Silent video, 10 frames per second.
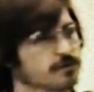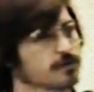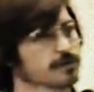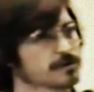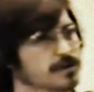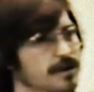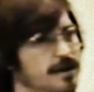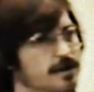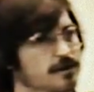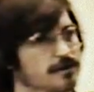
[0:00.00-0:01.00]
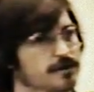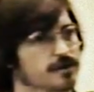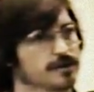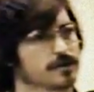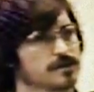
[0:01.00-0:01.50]
towards now
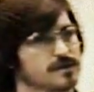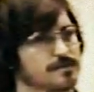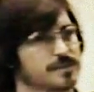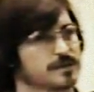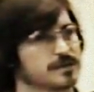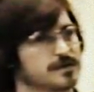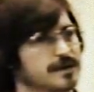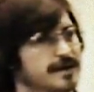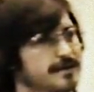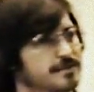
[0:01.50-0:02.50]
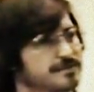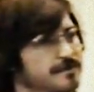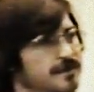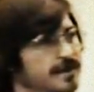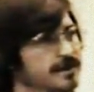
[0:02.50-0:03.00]
is the ability to
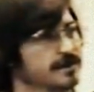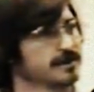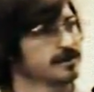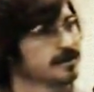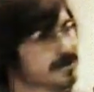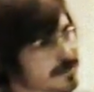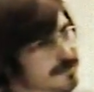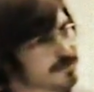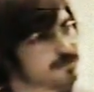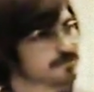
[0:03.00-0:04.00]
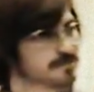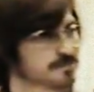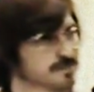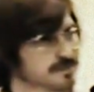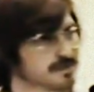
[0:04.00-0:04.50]
amplify another human
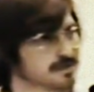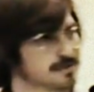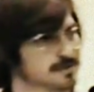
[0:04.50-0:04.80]
ability.